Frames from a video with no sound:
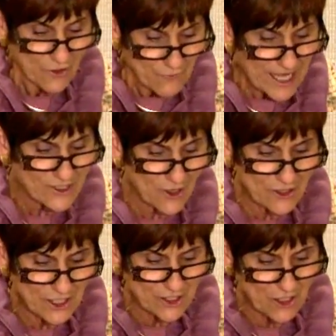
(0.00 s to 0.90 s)
The
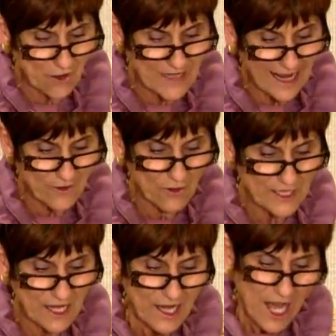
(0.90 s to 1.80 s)
research has shown not
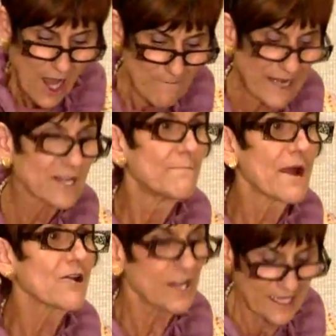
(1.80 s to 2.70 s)
only are many
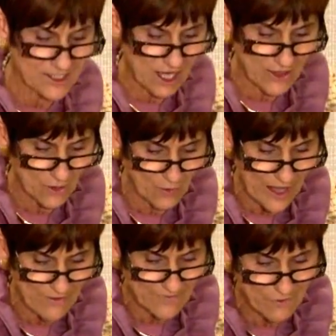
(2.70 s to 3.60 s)
Americans
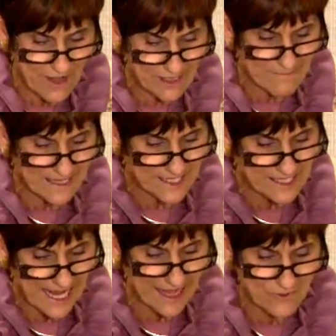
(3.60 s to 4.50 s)
unaware of the
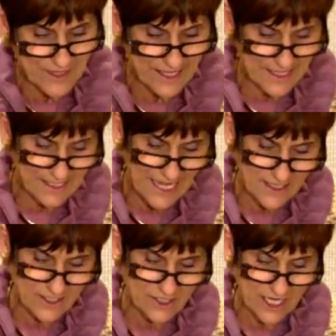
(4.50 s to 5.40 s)
recommended calorie
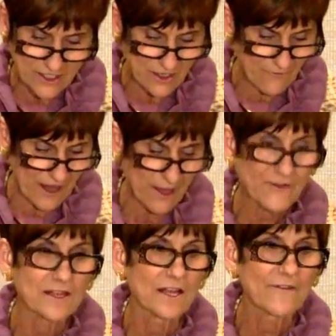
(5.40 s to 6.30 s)
intake suggested for
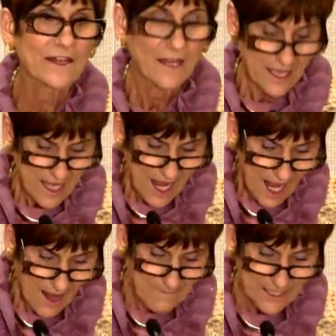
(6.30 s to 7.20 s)
healthy living,
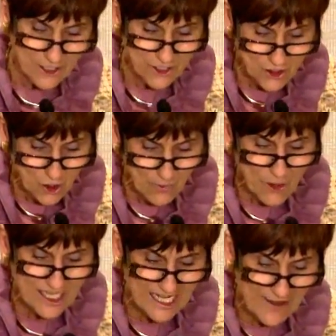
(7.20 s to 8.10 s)
uh, but
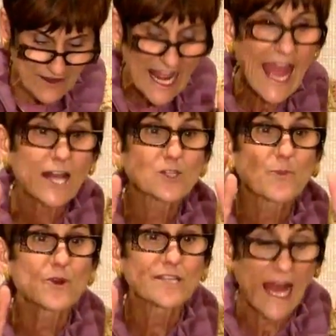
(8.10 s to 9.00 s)
consumers and even
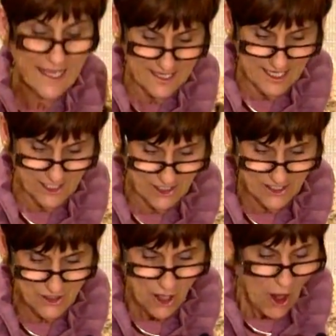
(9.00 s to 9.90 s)
expert
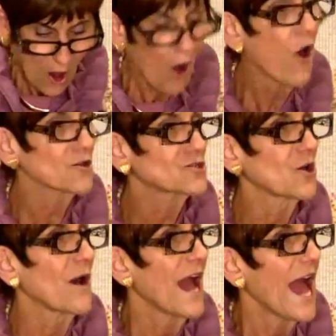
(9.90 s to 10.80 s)
dietitians
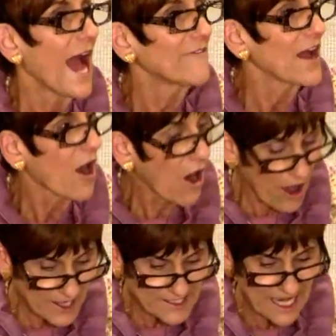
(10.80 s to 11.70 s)
also have a
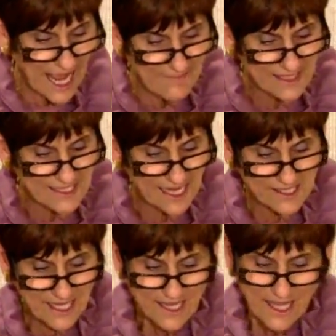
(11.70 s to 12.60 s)
hard time
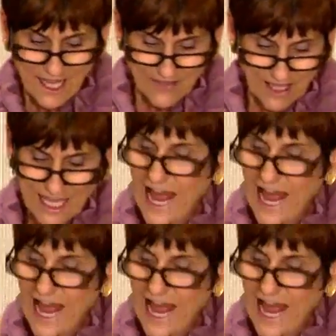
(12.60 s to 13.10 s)
assessing the